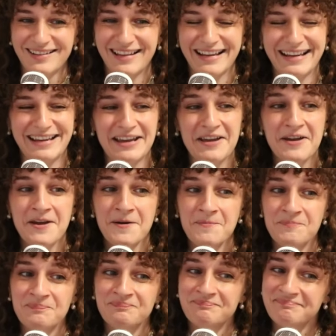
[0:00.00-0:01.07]
like
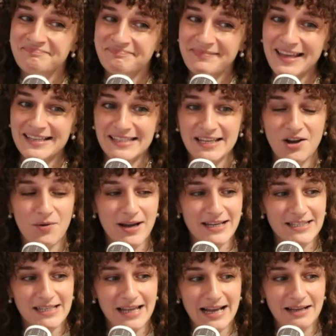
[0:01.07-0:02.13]
is he going
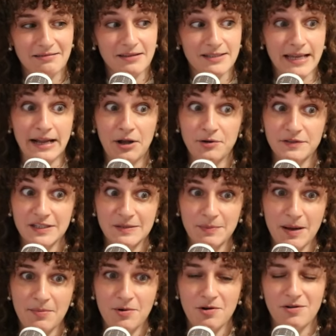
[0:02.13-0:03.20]
into like the psychosis
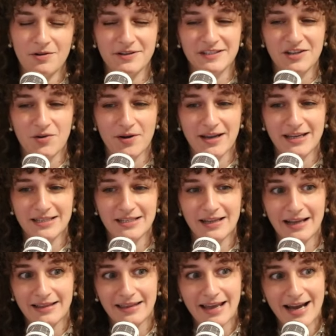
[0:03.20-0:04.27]
bubble or is he going into
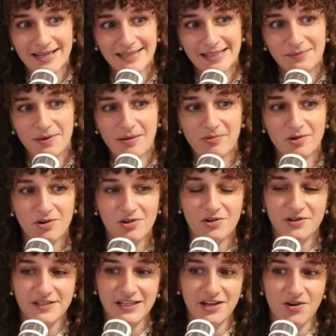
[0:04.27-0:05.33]
like the acid bubble
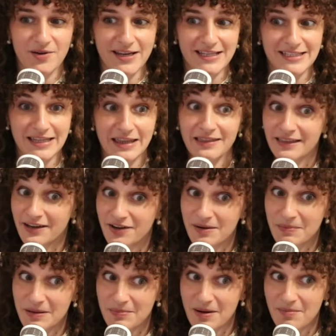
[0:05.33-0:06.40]
or is he going into the
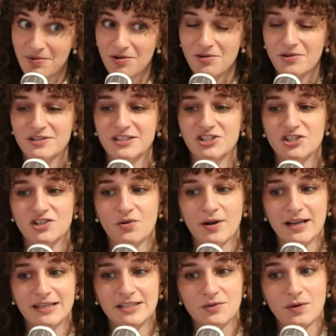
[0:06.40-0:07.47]
therapy bubble or is he just
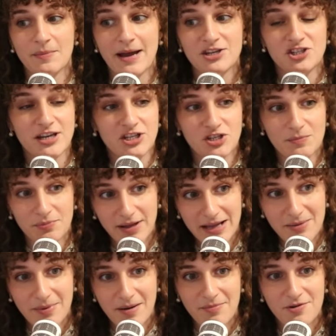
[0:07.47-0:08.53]
going into imagination
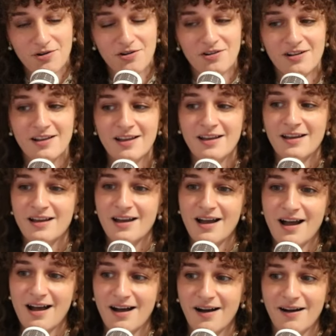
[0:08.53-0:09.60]
play bubble
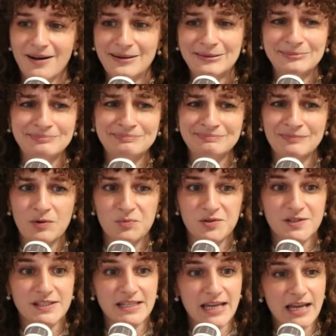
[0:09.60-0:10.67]
um
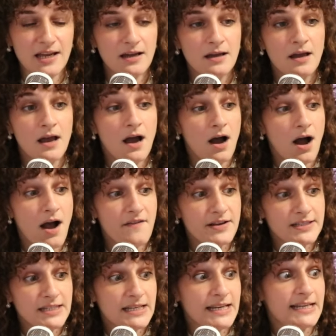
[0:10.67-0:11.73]
we'll see
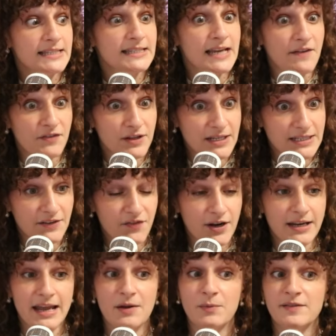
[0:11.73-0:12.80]
Obviously, he's definitely
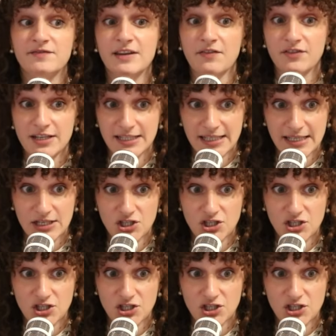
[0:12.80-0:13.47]
different, and we've definitely seen a